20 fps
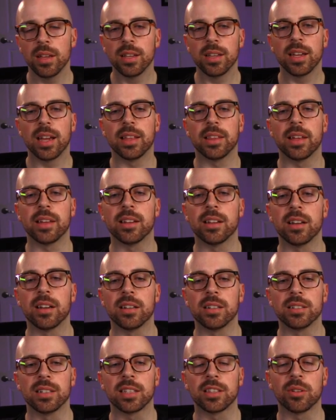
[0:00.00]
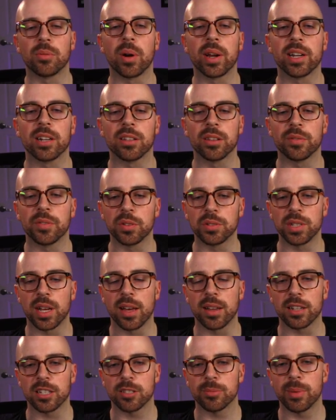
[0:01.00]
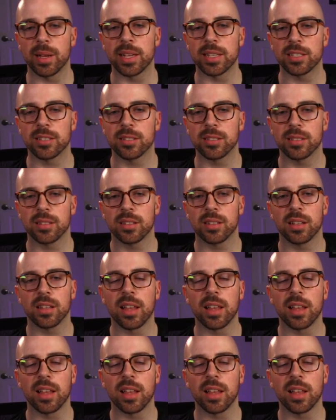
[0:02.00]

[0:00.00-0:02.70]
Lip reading: And then at the right here, the Photonics mass.